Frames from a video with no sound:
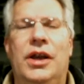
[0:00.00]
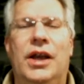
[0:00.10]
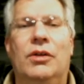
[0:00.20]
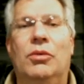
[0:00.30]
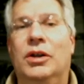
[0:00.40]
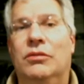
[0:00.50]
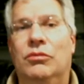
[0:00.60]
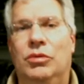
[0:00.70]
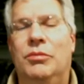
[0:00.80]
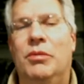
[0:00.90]
and what
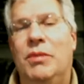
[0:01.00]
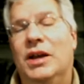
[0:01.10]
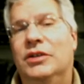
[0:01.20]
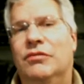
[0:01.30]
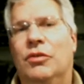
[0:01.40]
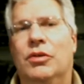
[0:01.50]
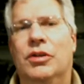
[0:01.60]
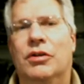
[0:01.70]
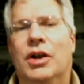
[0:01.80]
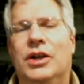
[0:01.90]
would be best for the
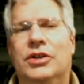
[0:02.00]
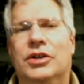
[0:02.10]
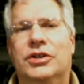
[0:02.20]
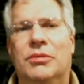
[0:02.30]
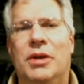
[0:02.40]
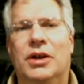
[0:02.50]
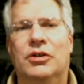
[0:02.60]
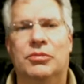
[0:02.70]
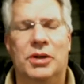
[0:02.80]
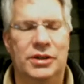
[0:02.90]
Grand Junction
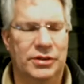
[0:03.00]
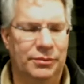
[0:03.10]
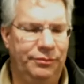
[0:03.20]
Makerspace.